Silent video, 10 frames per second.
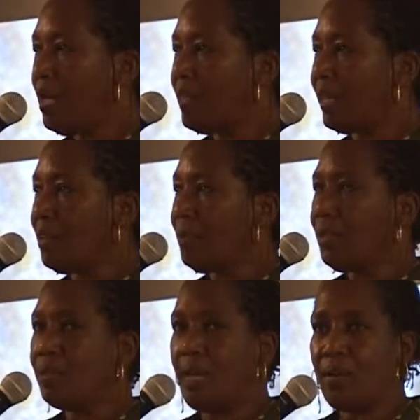that can be
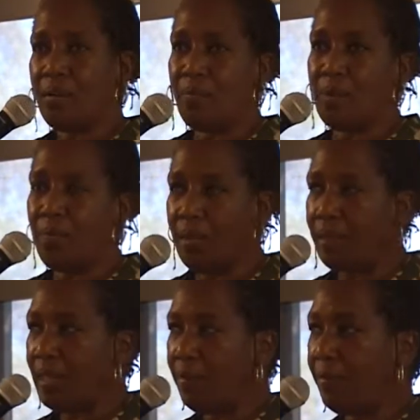used not only with
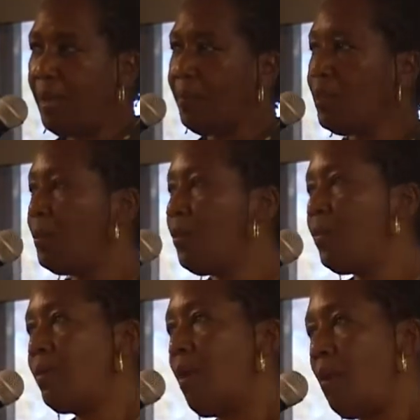military families, but
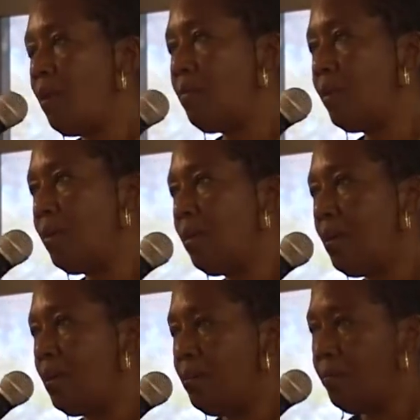with all of our
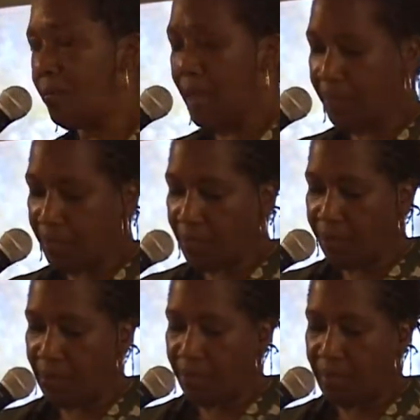uh, families that
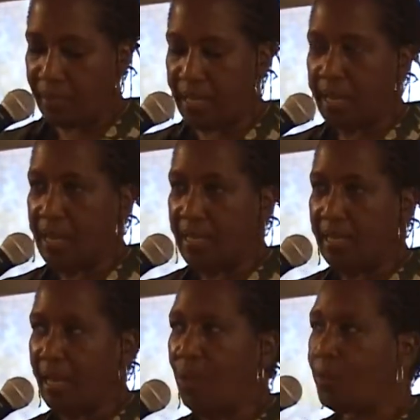are at risk
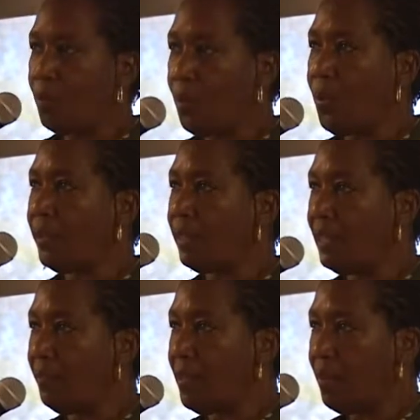to help support and
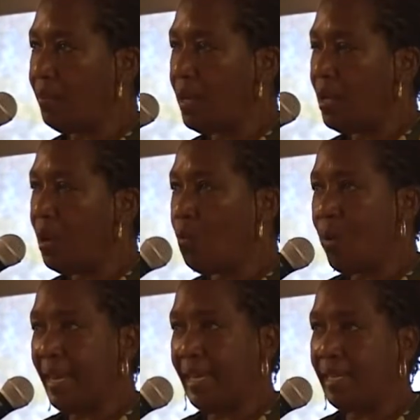give them a
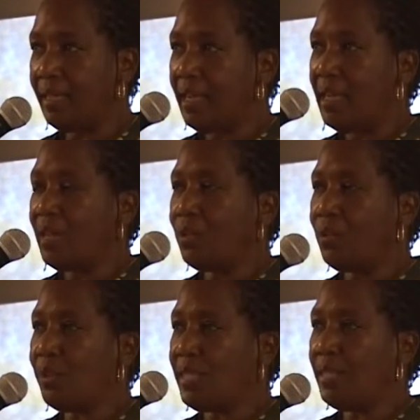way
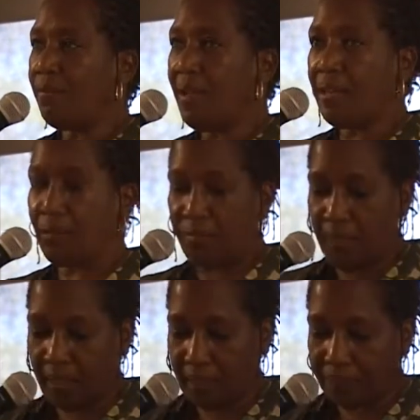to identify their
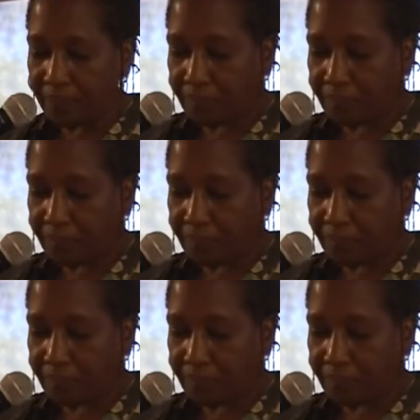feeling.